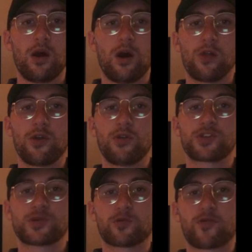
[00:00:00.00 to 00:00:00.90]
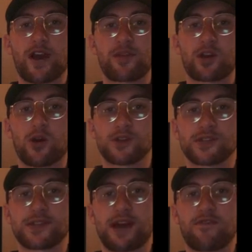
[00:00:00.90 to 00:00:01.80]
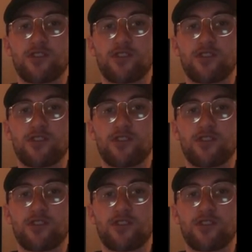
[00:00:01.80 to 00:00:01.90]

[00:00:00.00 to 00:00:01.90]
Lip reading: Although this refinement cost does not